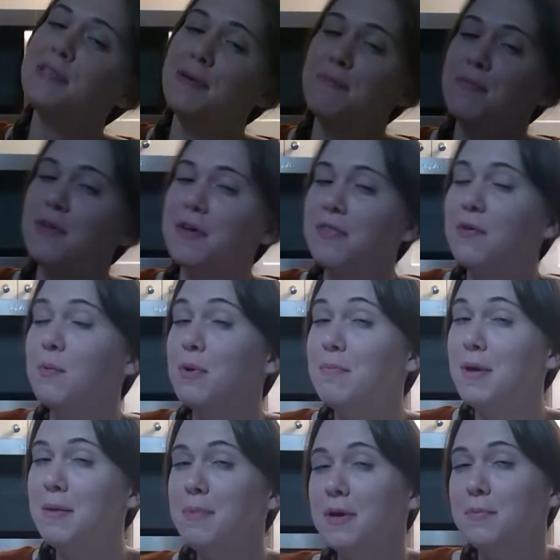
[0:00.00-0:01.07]
something that we
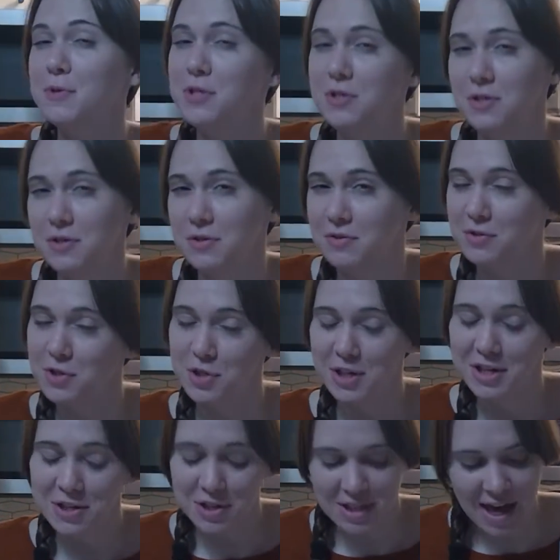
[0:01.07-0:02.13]
may be able to do to
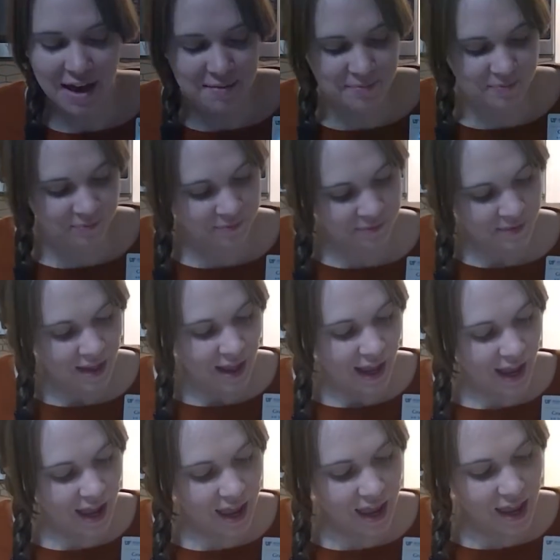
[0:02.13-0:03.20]
change that,
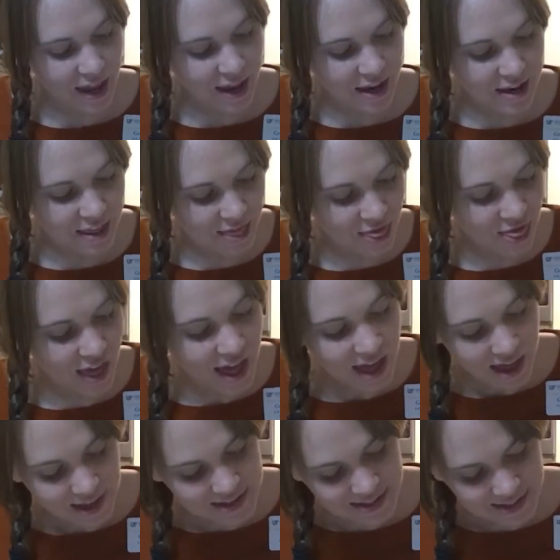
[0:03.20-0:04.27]
and
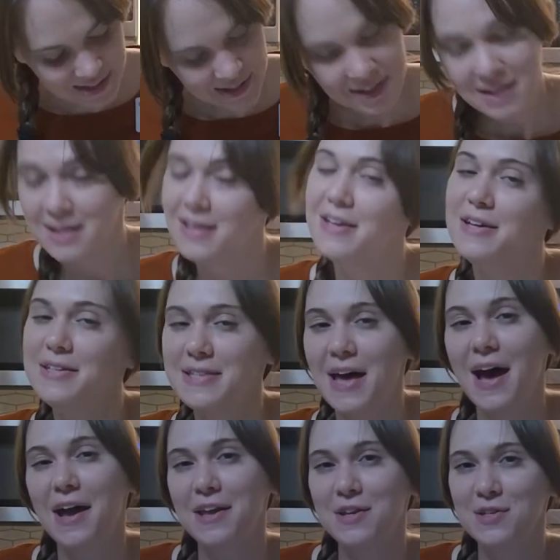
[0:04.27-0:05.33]
that is
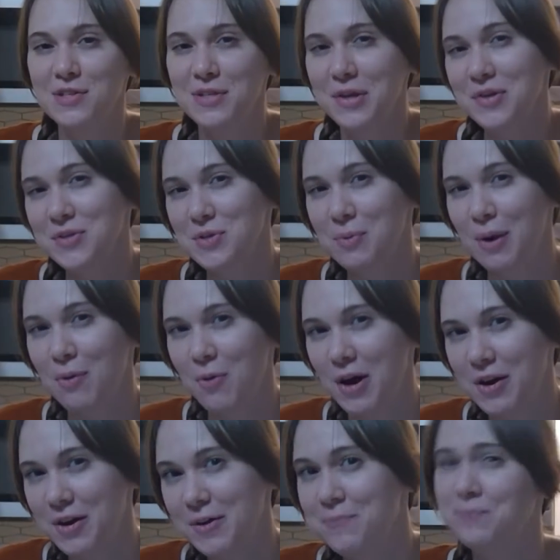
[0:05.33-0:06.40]
adding salt to our
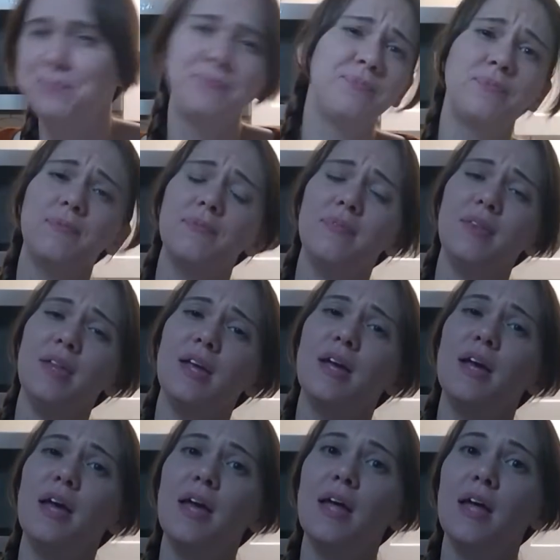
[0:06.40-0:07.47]
water.
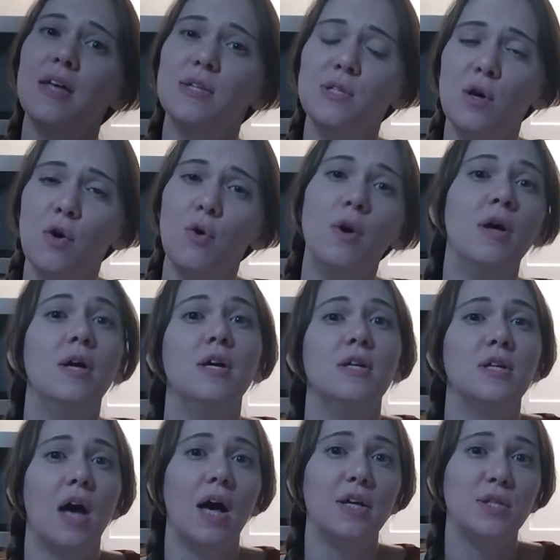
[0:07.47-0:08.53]
So
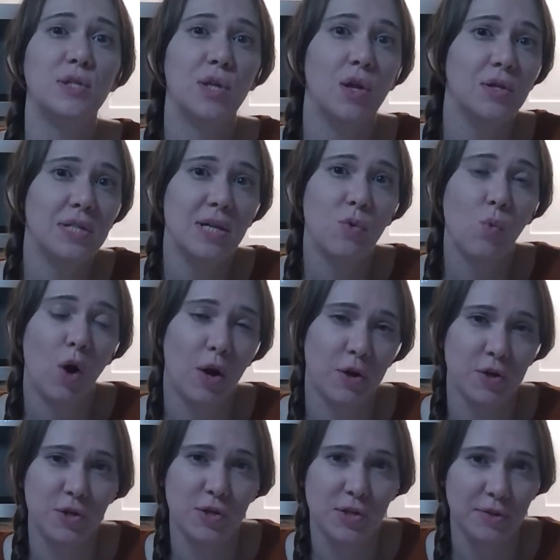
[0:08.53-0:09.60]
a salty
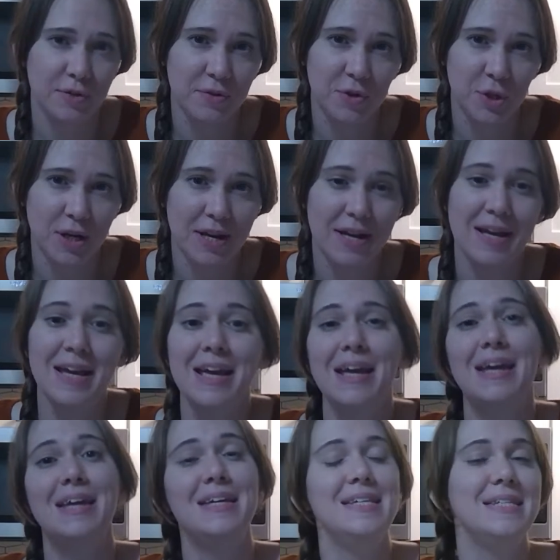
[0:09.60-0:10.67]
water solution
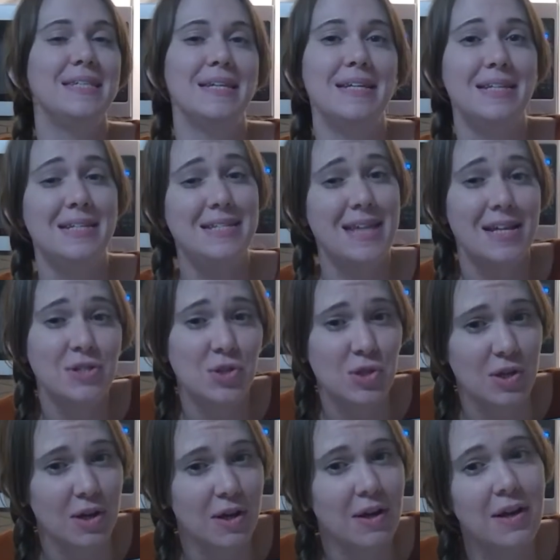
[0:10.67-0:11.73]
is
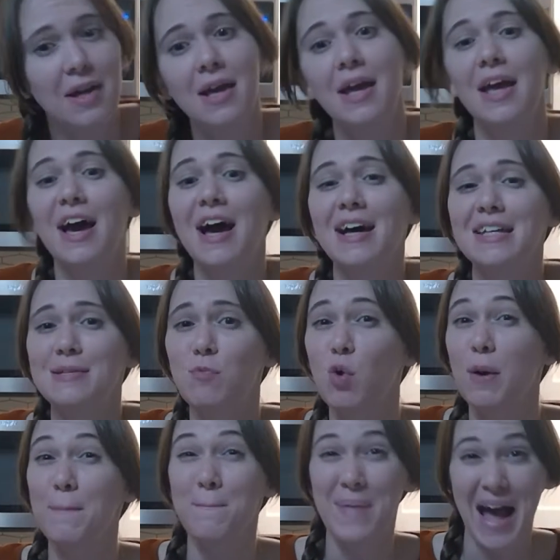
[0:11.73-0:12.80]
denser, it has
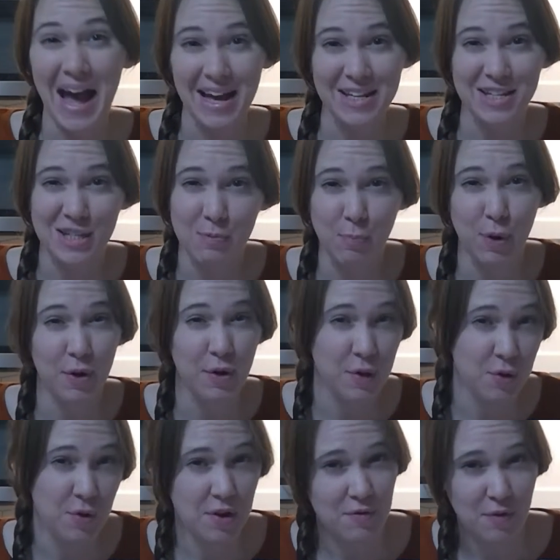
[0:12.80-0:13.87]
more mass per
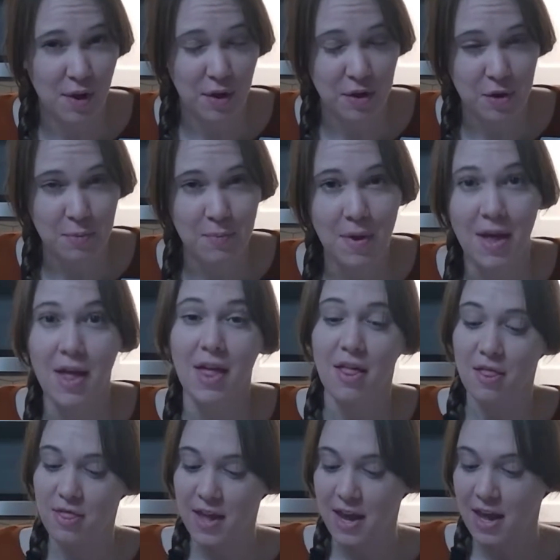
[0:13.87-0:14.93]
unit volume
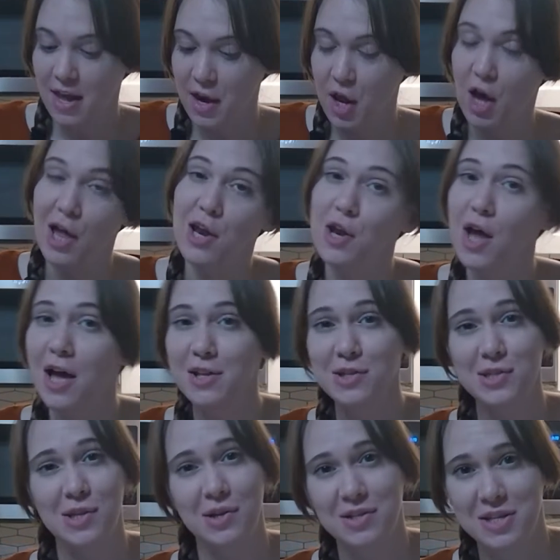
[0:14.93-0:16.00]
than a
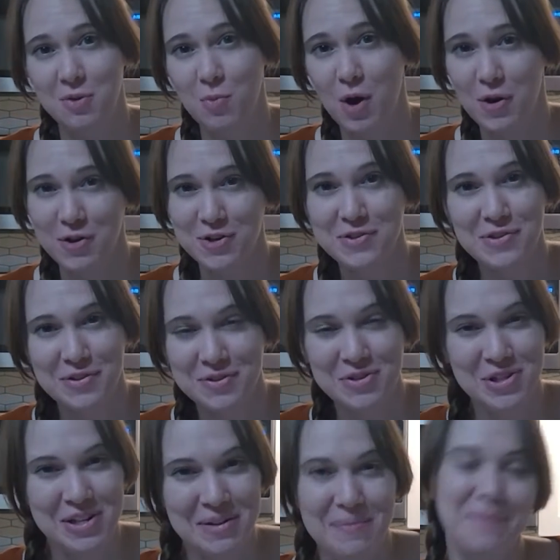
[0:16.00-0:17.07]
non-salty water
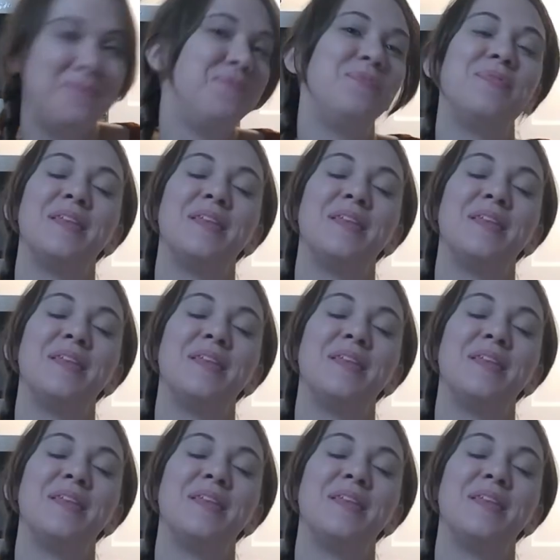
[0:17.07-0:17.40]
solution.